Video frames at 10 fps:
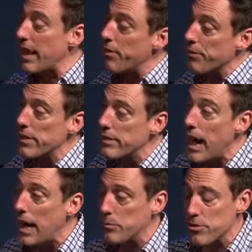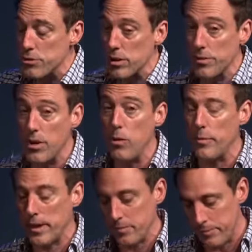three times that you even know
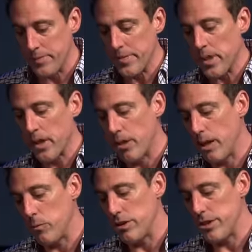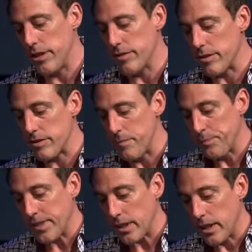me. All right? When Jesus,
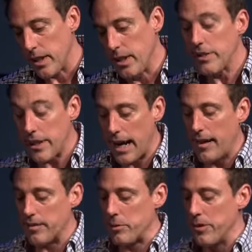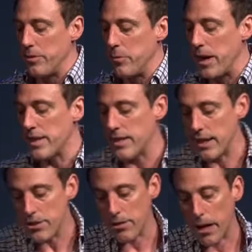uh, then he asked him, listen, when I
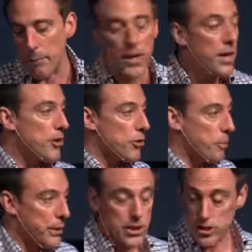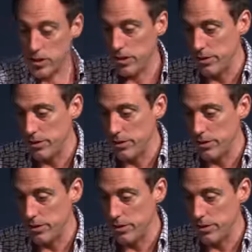sent you out to preach the good